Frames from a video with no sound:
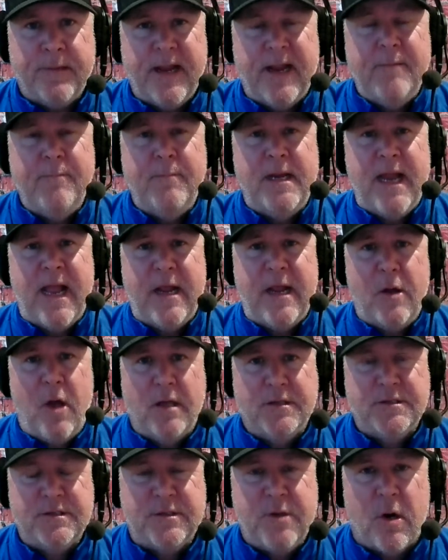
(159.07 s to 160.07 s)
NBA
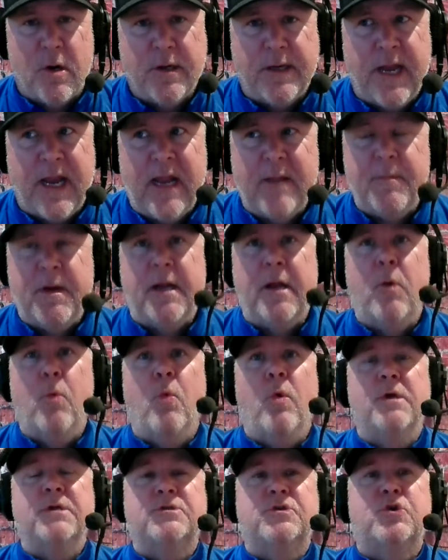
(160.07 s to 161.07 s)
All-Star game, and it
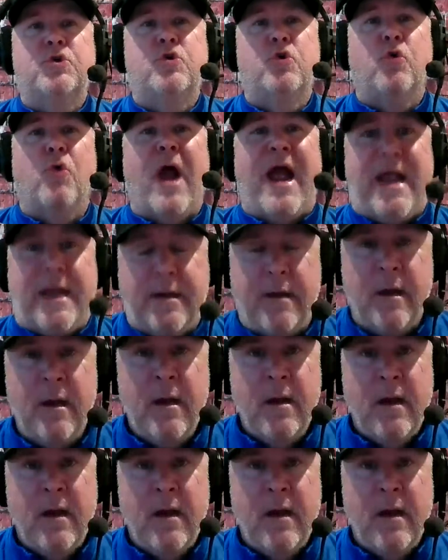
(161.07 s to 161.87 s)
was great.